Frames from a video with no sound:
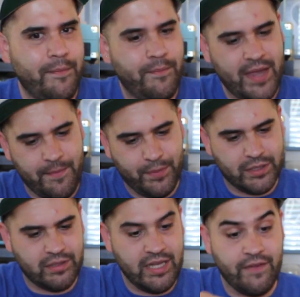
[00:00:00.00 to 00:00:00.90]
paper
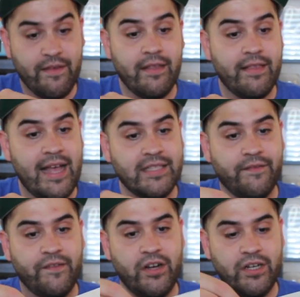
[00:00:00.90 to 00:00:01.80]
sleeve. That's a
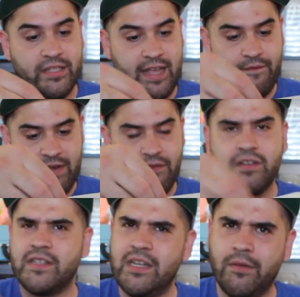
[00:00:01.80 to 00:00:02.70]
first. I've never
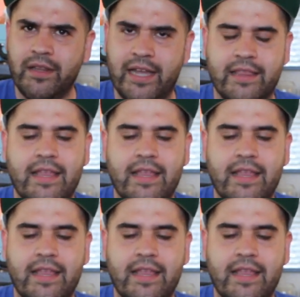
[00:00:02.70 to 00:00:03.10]
seen one like